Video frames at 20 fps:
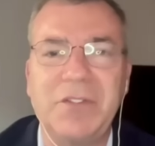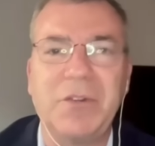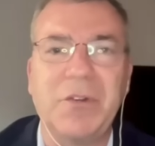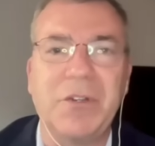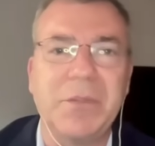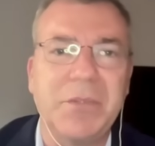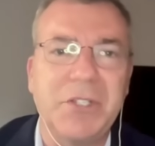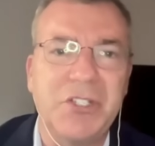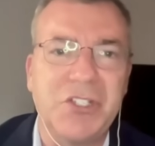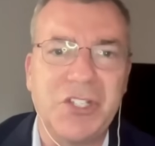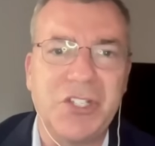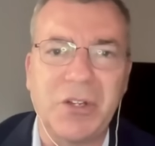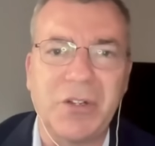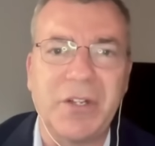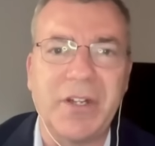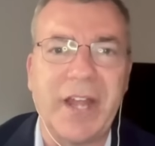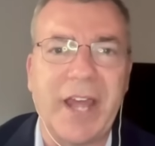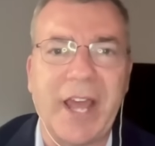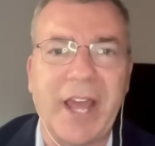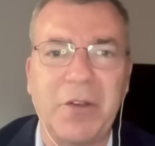going to be jeered
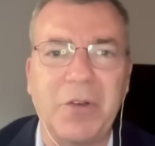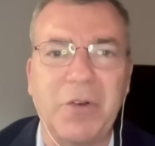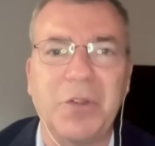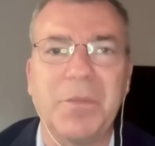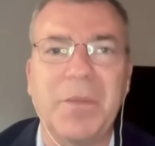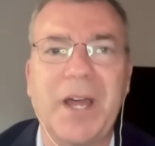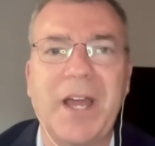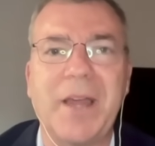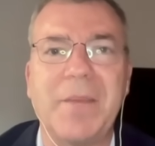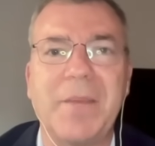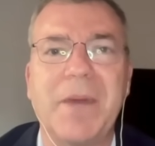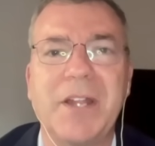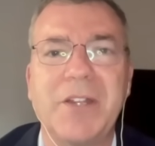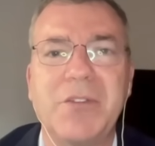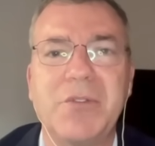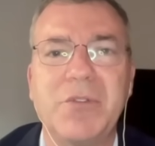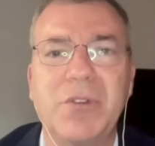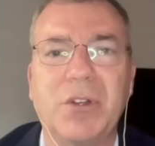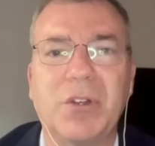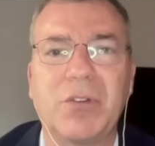and heckled by by
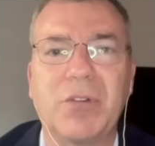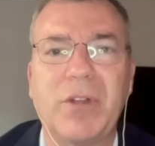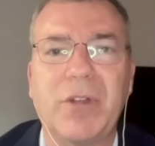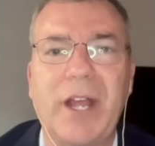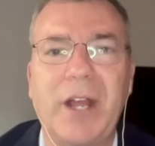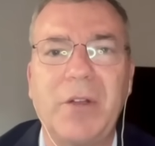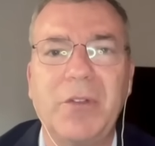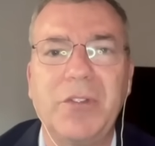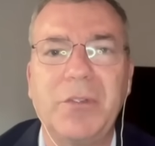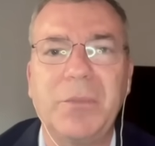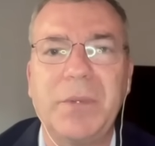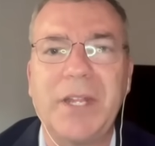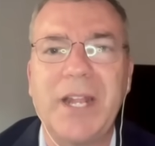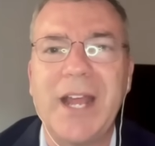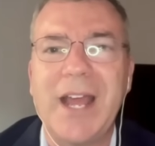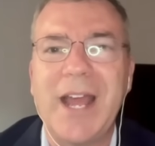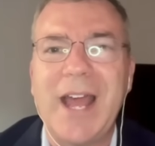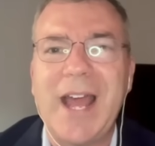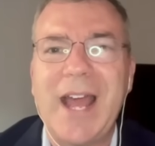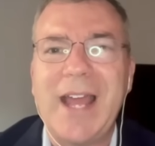New York crowds, but
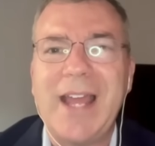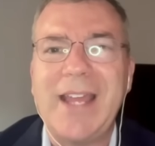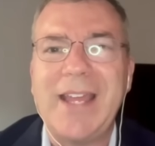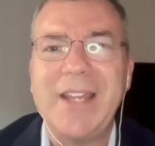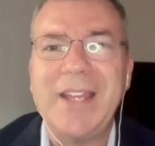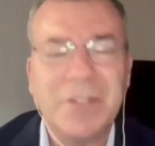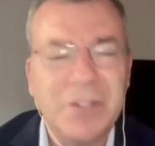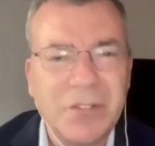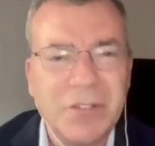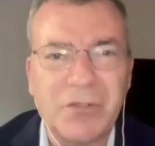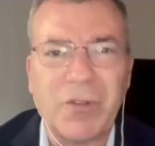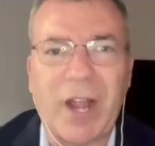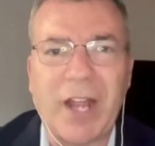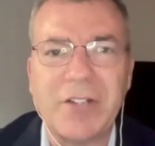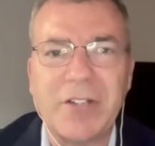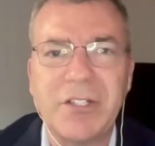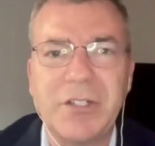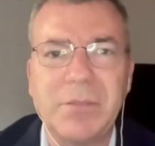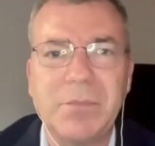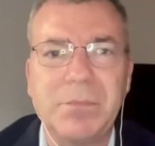it's a
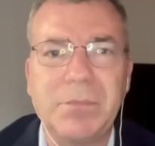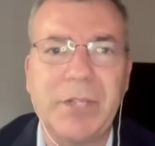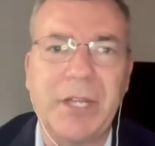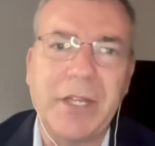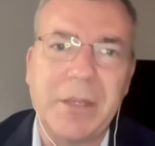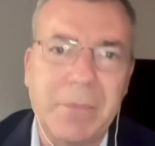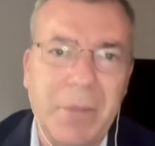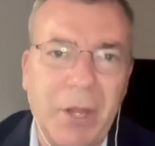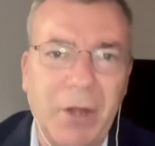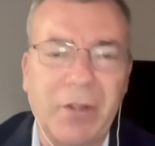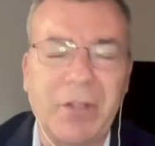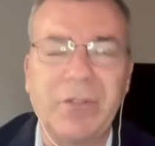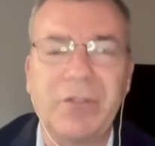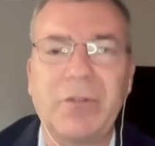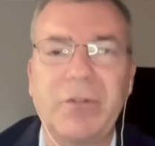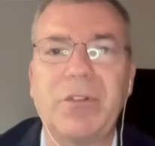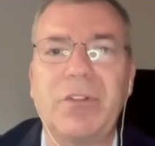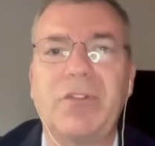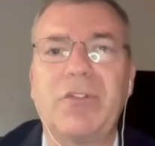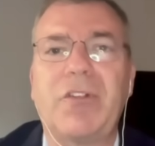distraction. Playing Americans
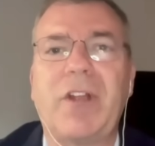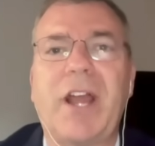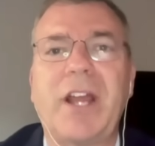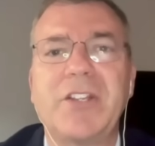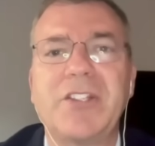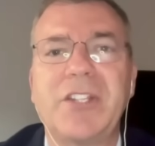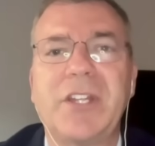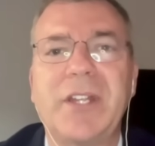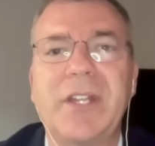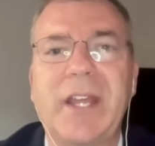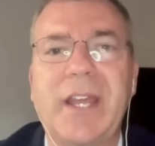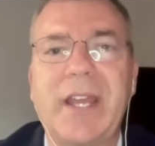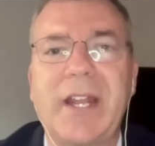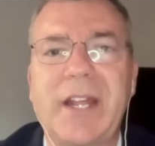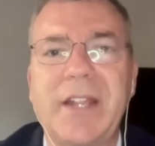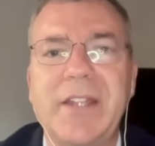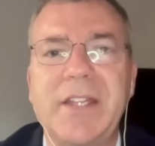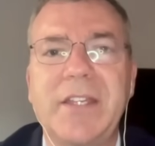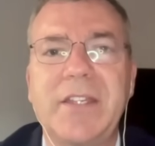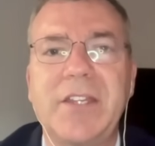are a distraction, and I
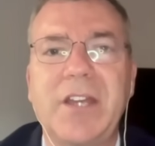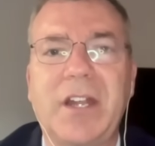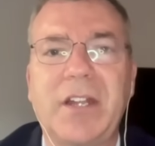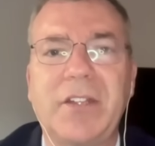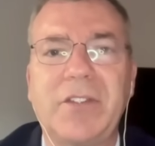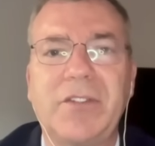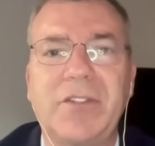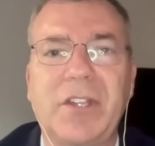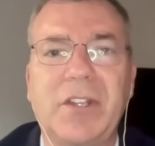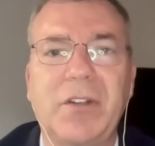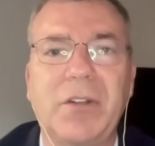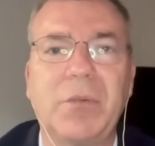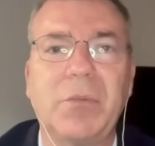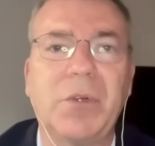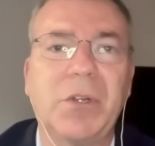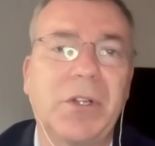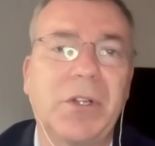think Jannik Sinner, we're